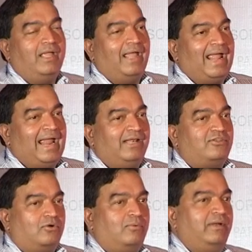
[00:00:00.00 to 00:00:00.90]
And
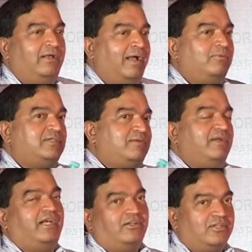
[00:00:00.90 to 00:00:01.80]
so, I was
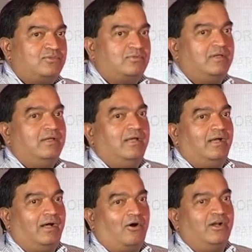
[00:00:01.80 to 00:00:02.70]
admitted to this
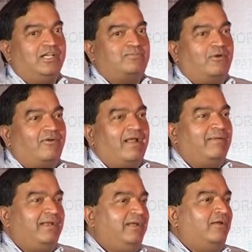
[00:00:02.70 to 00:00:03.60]
honors program,
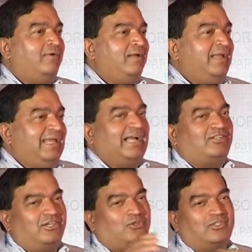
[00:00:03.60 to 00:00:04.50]
and, he
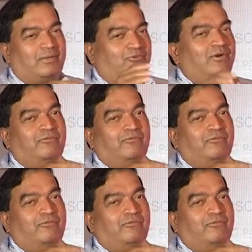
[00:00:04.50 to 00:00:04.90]
actually shows up for only a